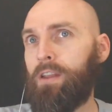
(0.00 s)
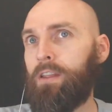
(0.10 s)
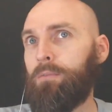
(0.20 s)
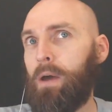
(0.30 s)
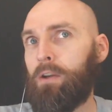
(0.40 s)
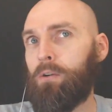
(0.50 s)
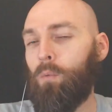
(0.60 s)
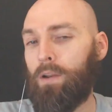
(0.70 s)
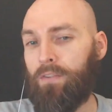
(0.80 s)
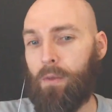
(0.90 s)
is better?
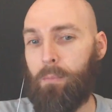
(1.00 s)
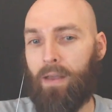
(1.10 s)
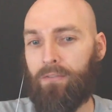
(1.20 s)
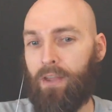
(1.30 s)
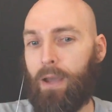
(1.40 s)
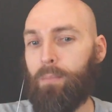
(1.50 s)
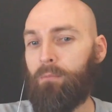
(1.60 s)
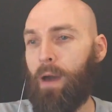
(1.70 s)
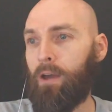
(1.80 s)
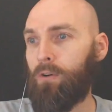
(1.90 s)
What's the best type of
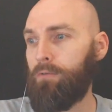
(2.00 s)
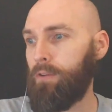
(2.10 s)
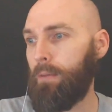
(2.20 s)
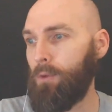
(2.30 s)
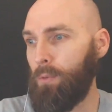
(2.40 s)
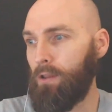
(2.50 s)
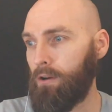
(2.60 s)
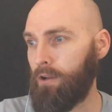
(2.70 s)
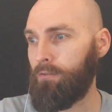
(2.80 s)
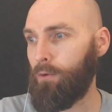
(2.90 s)
battery for them to be
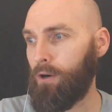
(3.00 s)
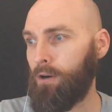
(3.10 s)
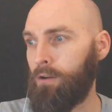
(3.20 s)
looking for?